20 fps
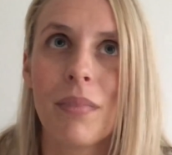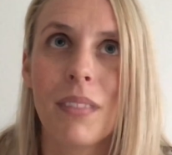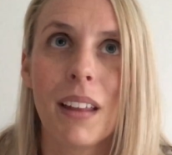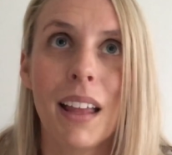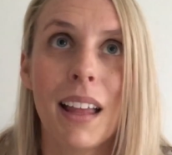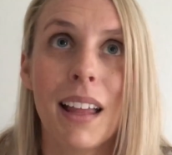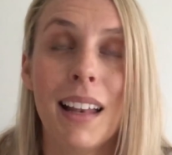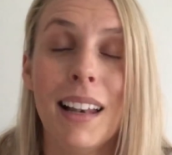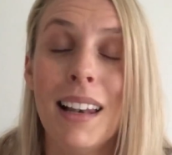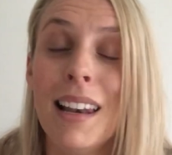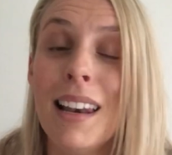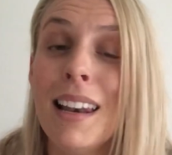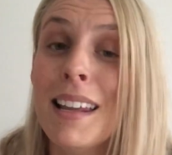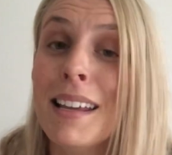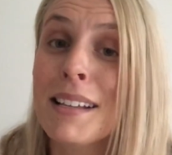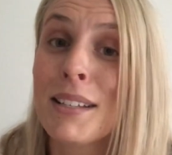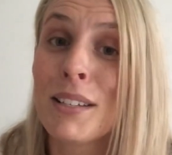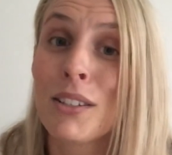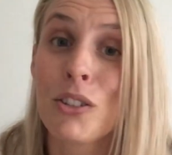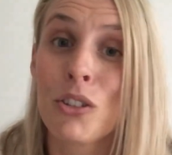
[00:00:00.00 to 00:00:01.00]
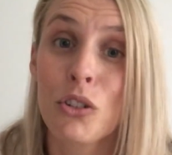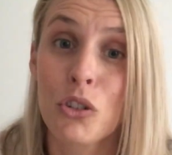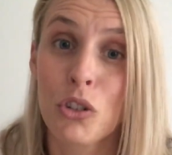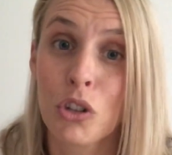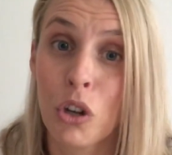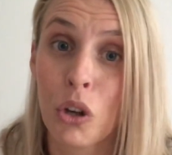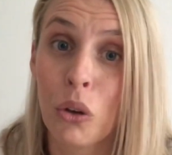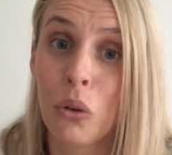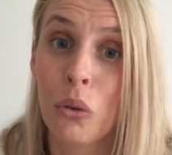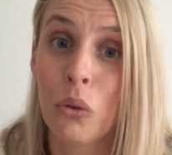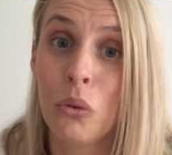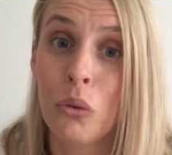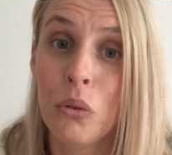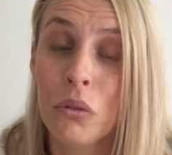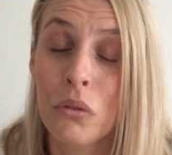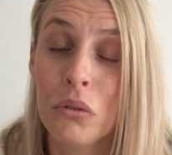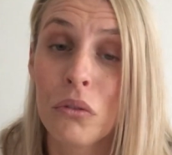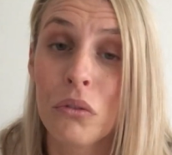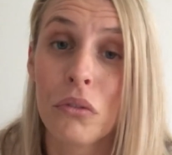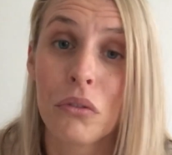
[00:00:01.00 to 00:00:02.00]
at least 2
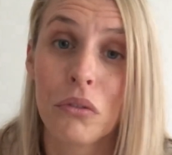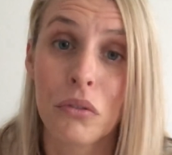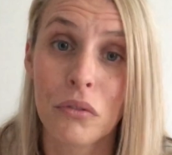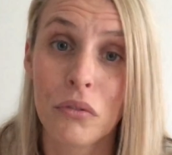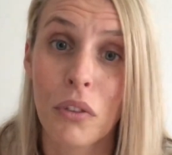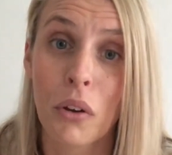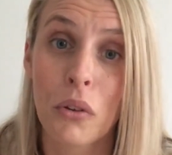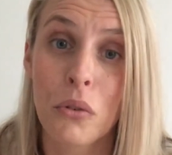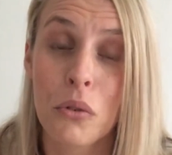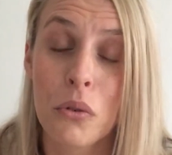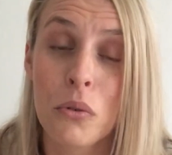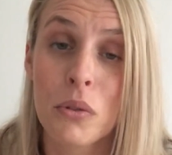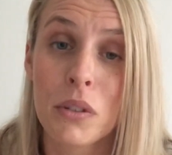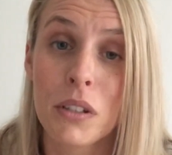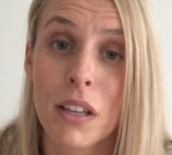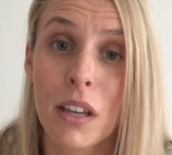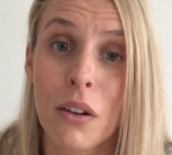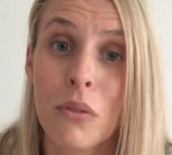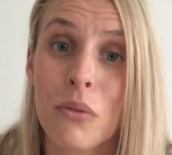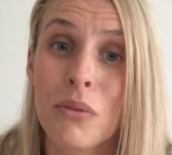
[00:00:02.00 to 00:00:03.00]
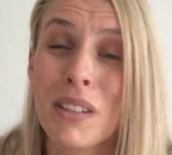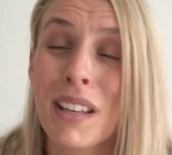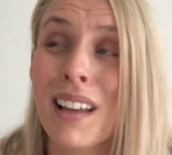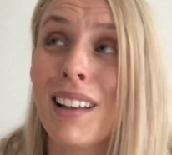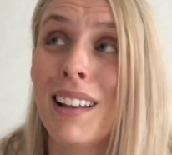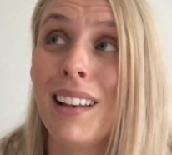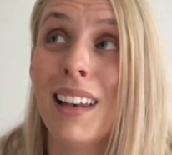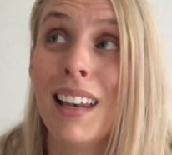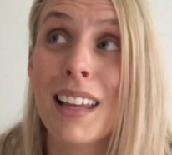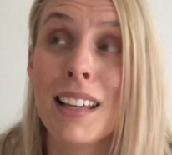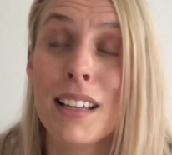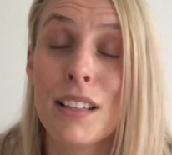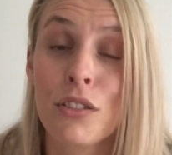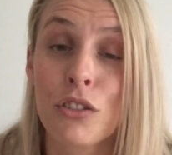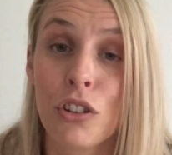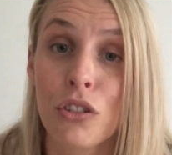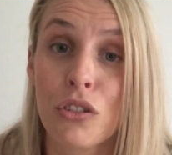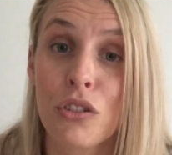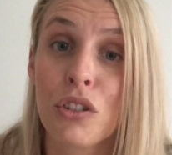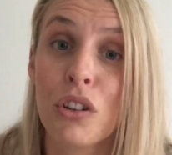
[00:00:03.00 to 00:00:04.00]
vocal skills, at least
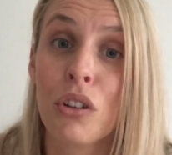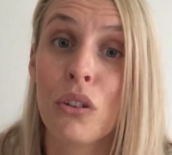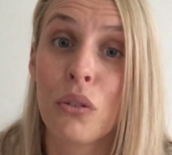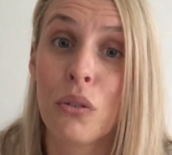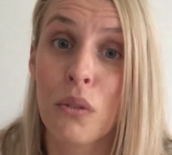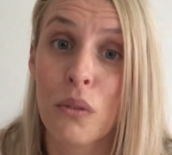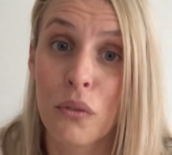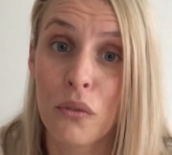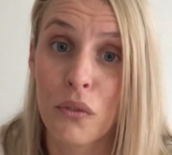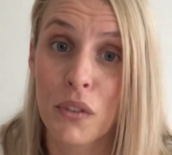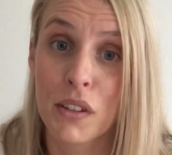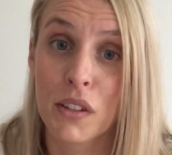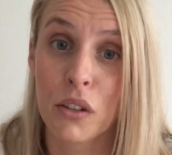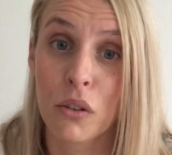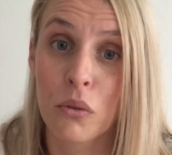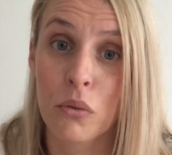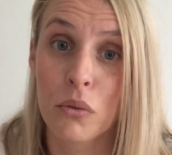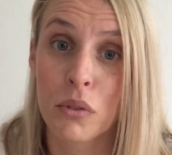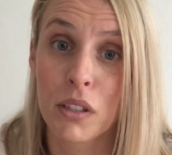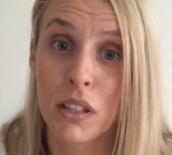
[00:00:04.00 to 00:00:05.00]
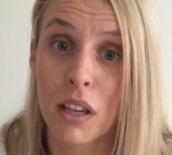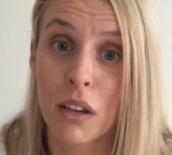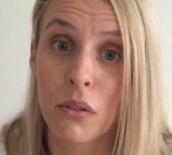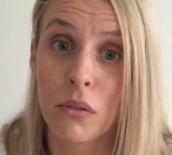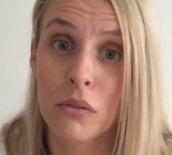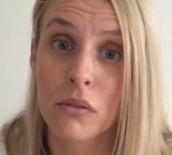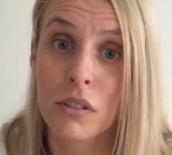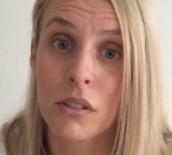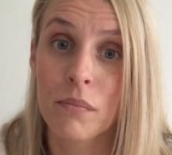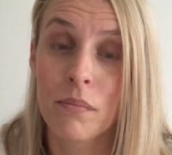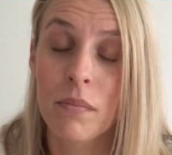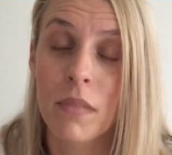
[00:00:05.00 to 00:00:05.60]
2 physical skills.